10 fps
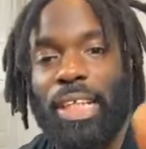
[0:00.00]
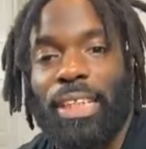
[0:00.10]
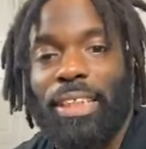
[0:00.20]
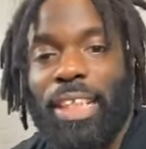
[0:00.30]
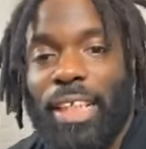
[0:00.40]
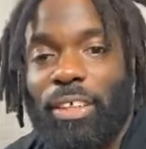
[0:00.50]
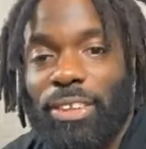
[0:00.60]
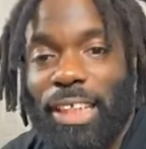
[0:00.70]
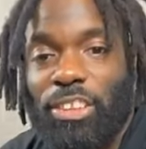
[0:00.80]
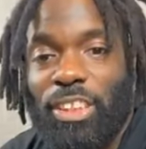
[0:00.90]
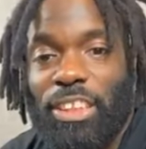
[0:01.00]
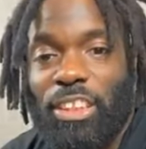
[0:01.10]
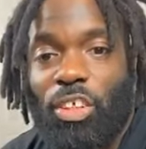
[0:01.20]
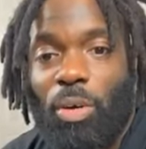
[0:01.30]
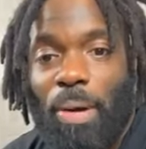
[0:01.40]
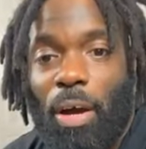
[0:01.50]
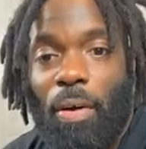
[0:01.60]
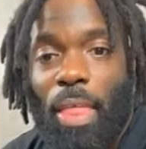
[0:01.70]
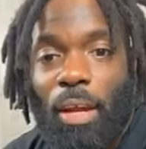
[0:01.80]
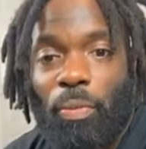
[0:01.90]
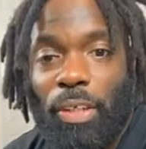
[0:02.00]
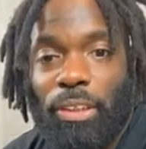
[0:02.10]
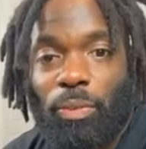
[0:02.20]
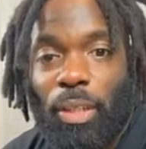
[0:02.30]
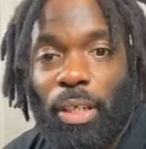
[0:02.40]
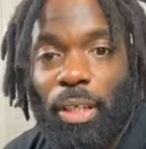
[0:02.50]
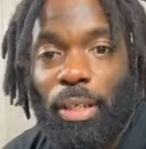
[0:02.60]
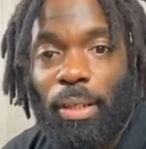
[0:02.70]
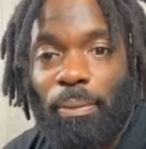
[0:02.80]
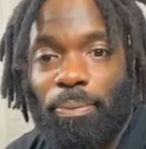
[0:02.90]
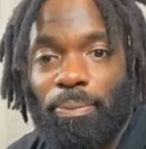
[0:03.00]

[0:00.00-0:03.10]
anything else that you need to know about what is what.